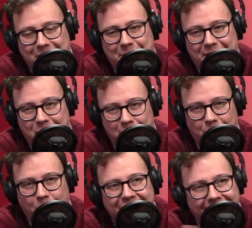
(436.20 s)
you'll be you'll be
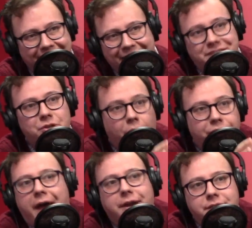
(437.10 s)
a winner. It's not
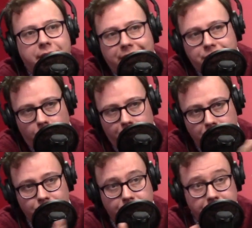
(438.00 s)
that is it? That's not what
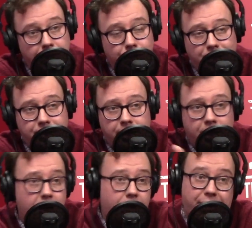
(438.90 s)
you're trying to say. You're just trying to say
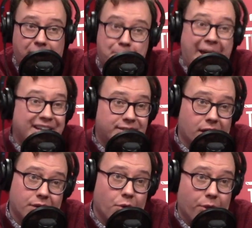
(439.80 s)
think
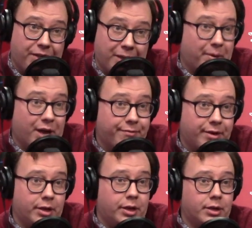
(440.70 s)
better, not think
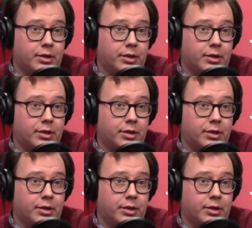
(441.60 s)
perfectly.